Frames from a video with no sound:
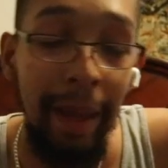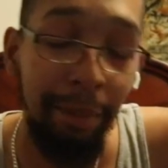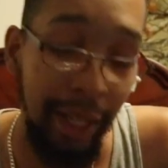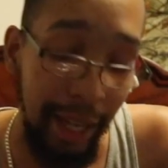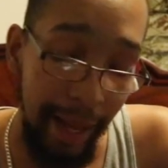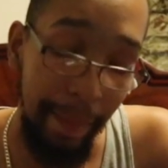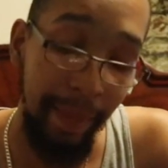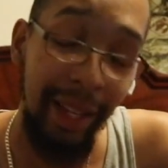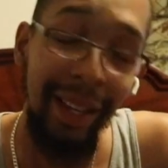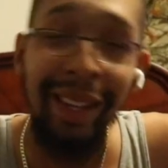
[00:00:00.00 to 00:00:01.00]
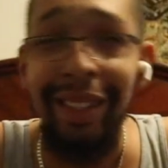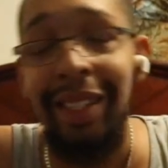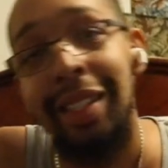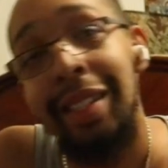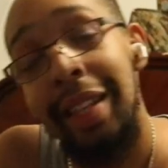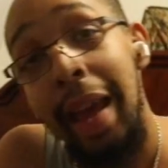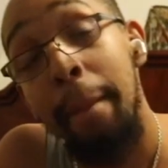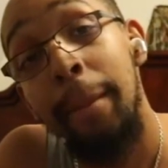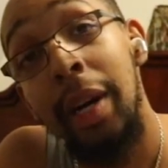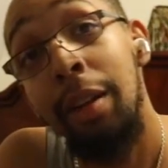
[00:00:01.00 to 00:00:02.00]
But hey, this is a
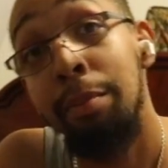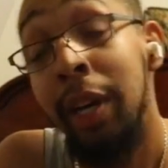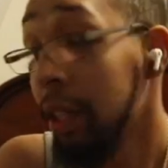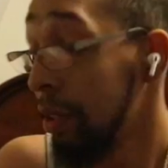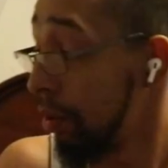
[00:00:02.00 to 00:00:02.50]
mukbang,